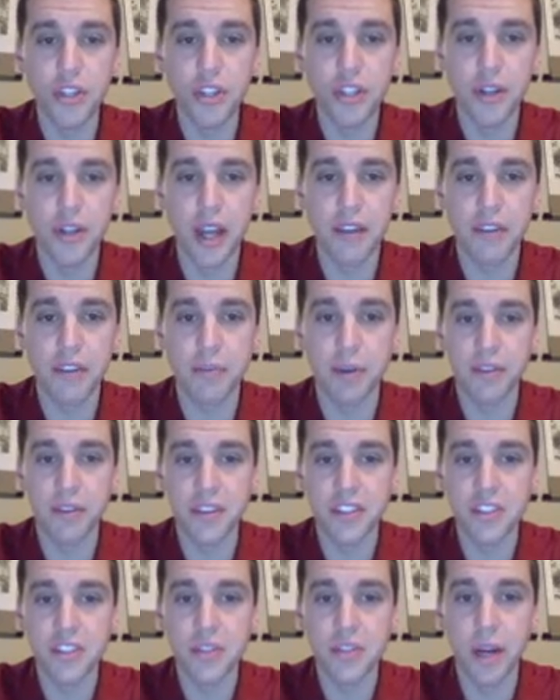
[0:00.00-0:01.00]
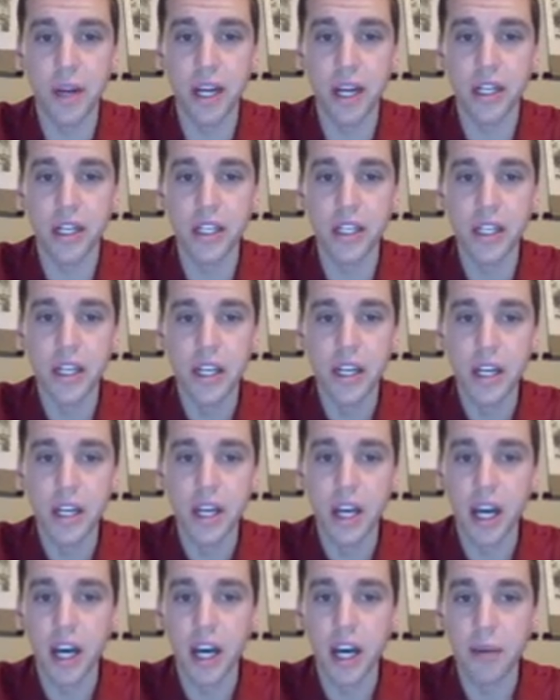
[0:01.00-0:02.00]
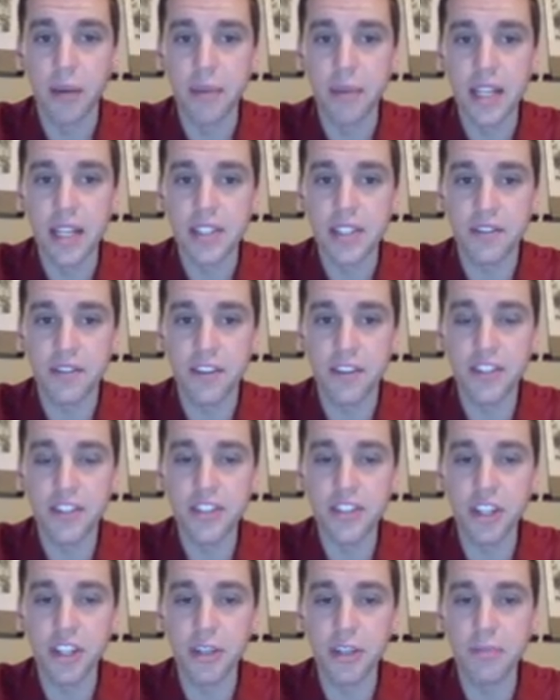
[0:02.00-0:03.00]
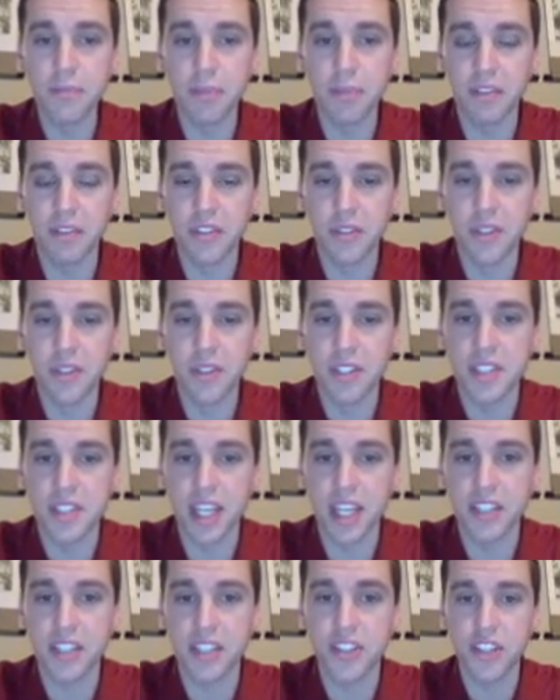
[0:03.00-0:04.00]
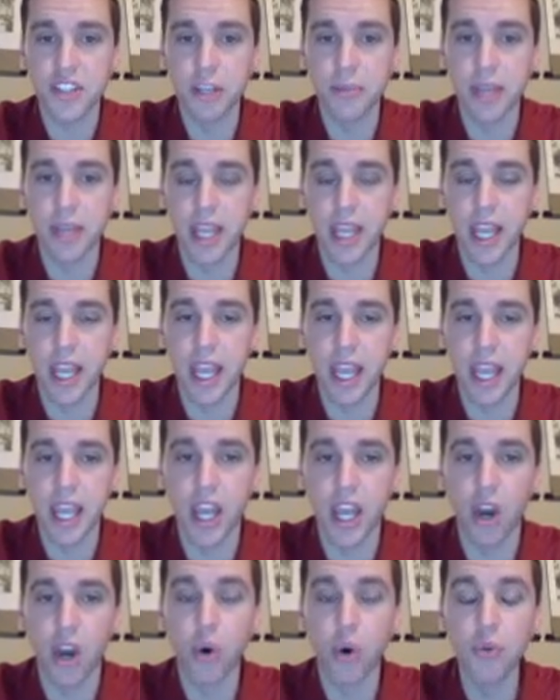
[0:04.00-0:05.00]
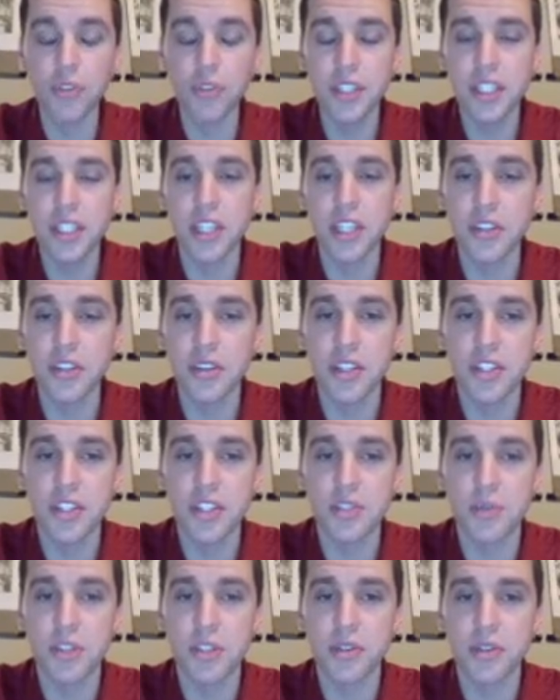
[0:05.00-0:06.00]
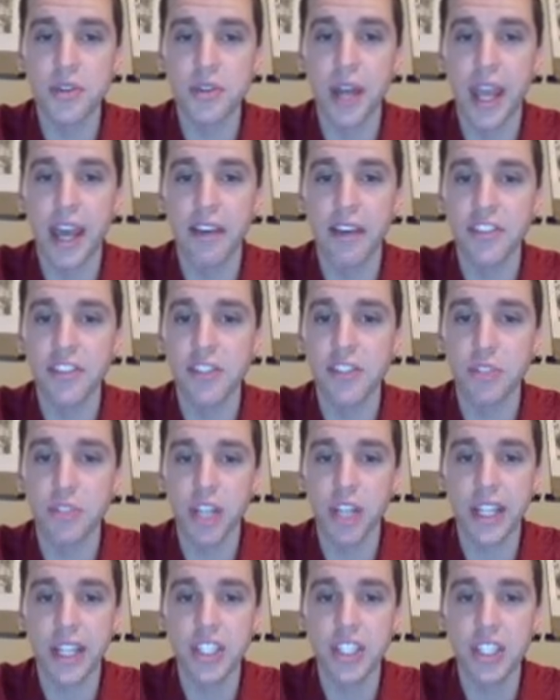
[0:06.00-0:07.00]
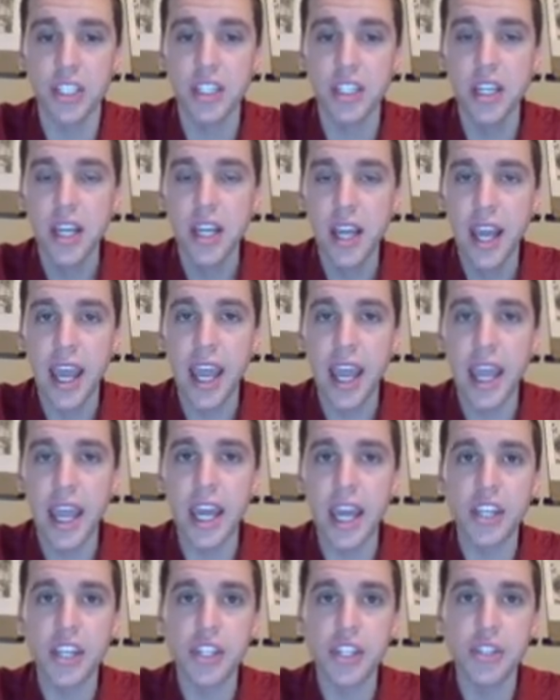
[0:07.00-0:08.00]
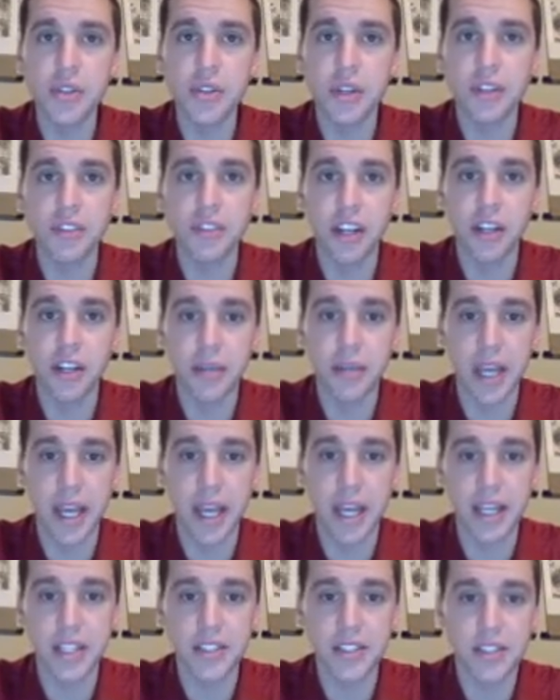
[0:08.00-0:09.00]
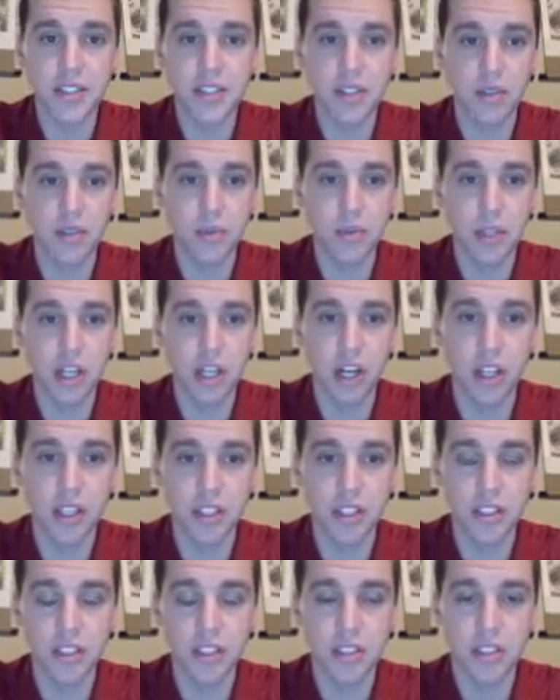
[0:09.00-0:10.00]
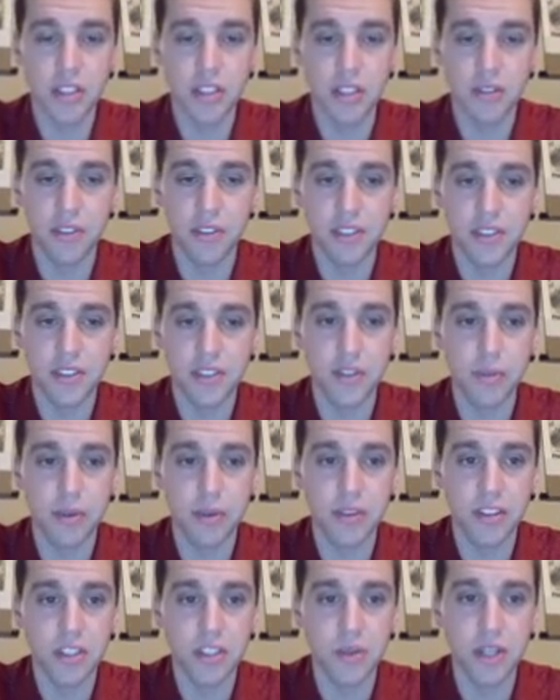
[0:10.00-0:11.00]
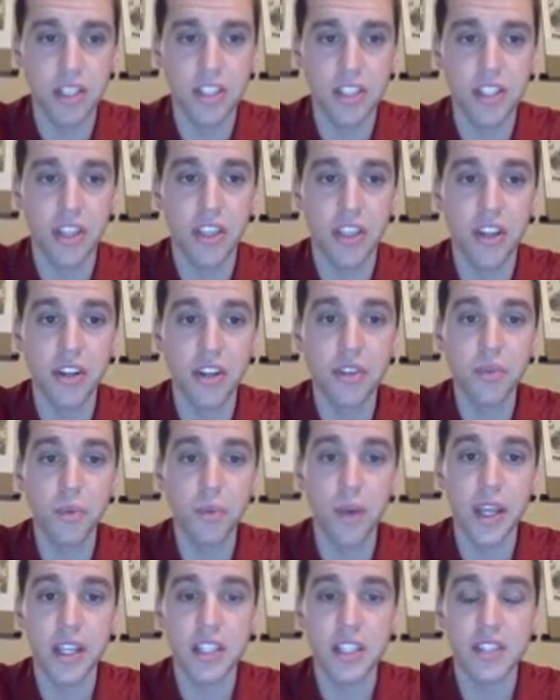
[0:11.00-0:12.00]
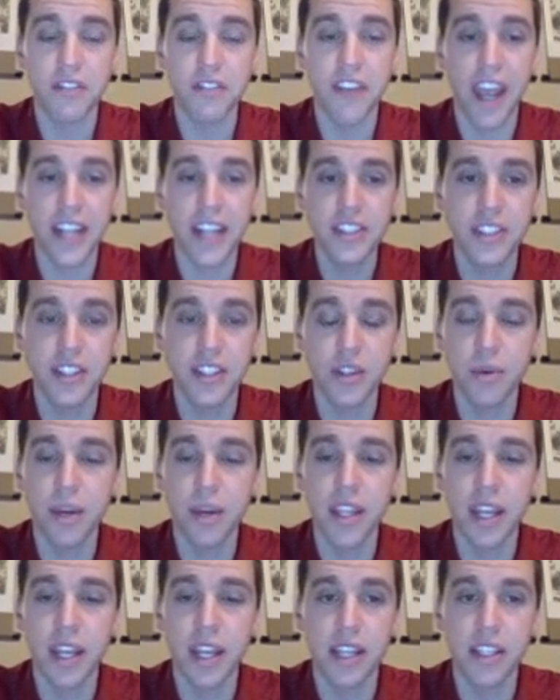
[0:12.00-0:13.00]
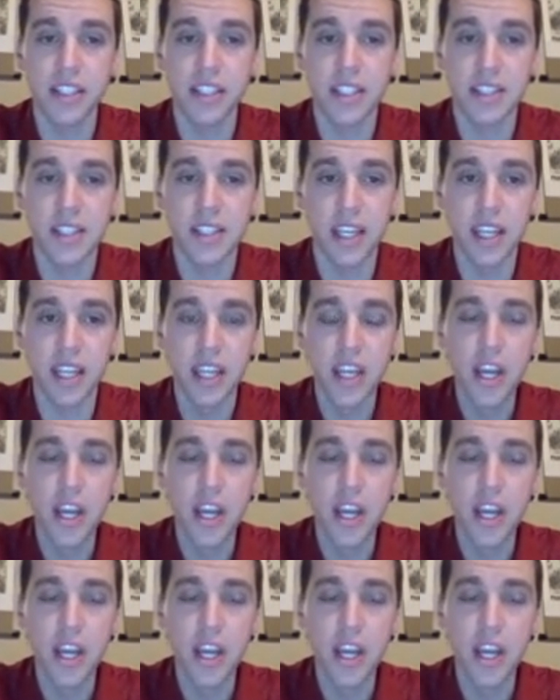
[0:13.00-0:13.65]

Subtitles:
you have a perfect square as a first term, perfect square as a second term. Only can do this when you have subtraction, and you can write them as, we call it, difference of two perfect squares. The third way is factoring, the way that I like to say,